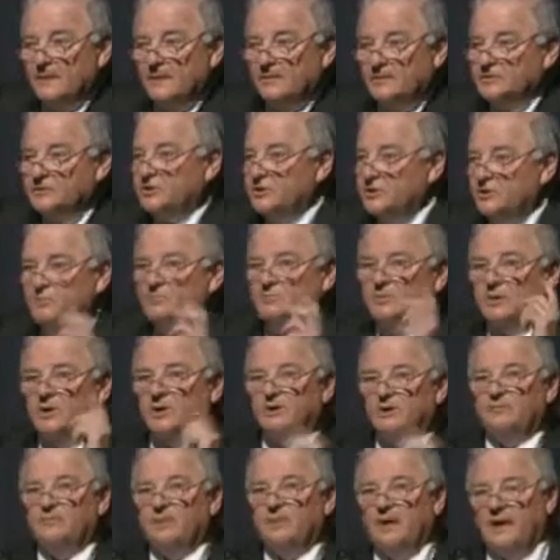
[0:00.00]
There's a new
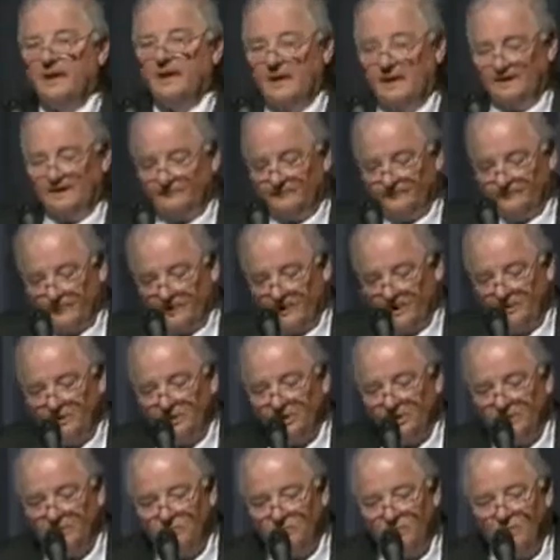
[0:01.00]
book by a
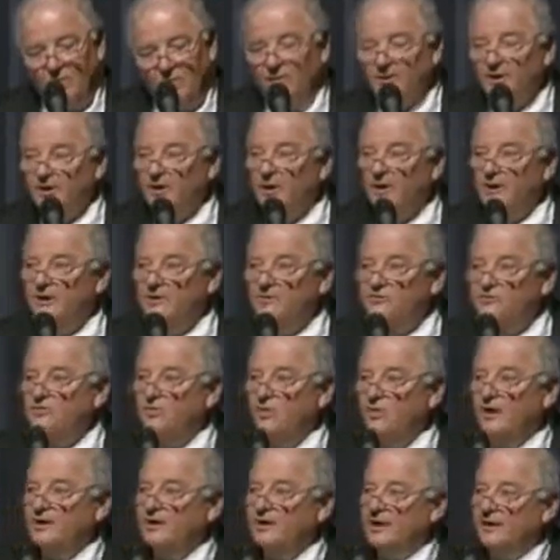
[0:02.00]
young woman, a young
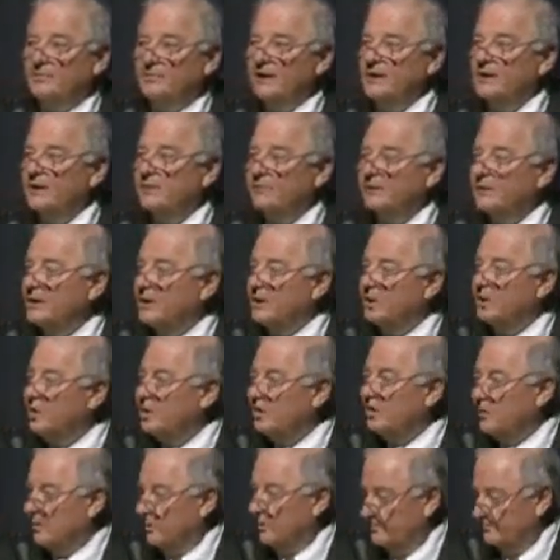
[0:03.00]
historian named Hilary
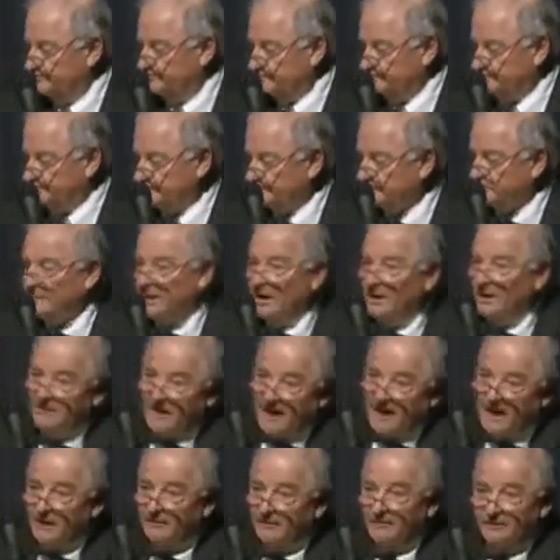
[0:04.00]
Earle,
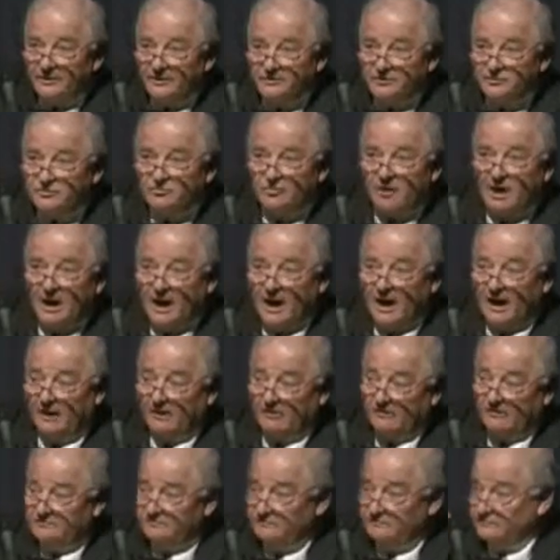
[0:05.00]
about this
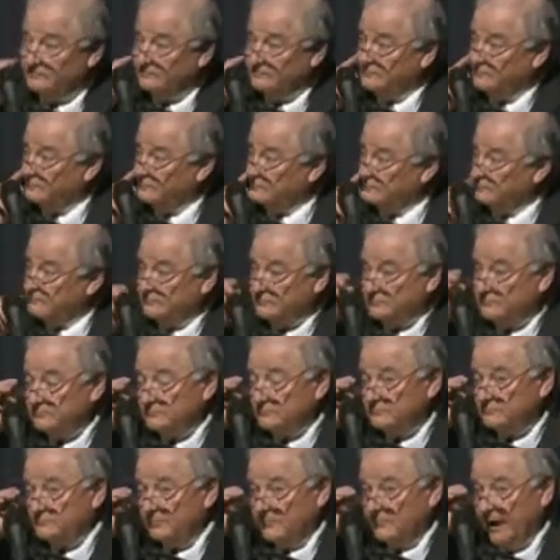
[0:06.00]
trial.
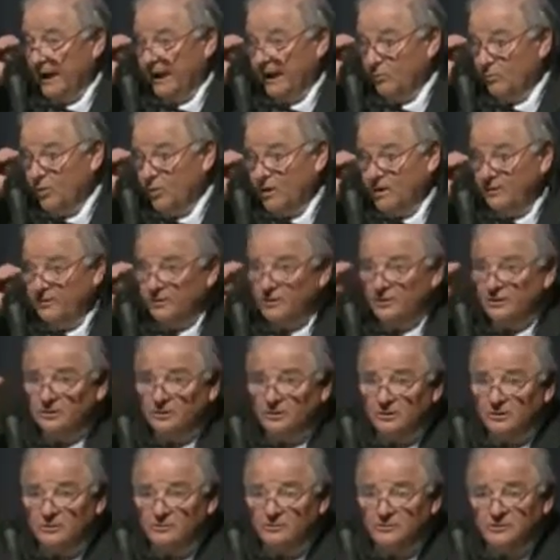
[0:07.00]
And one of the
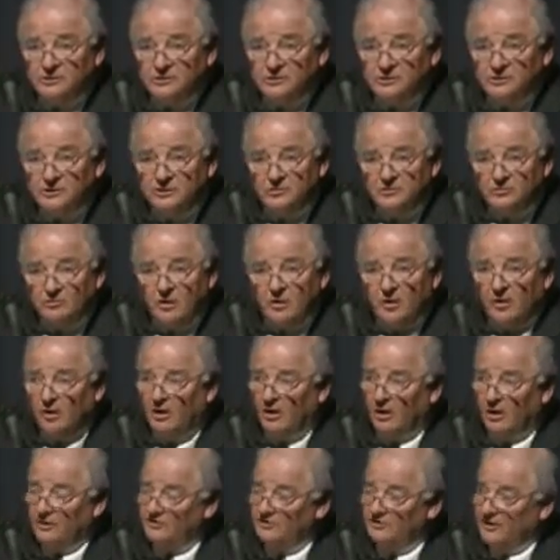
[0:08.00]
conclusions she
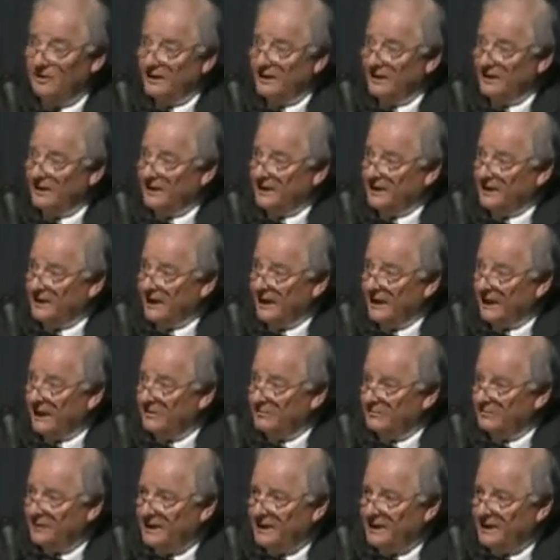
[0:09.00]
draws in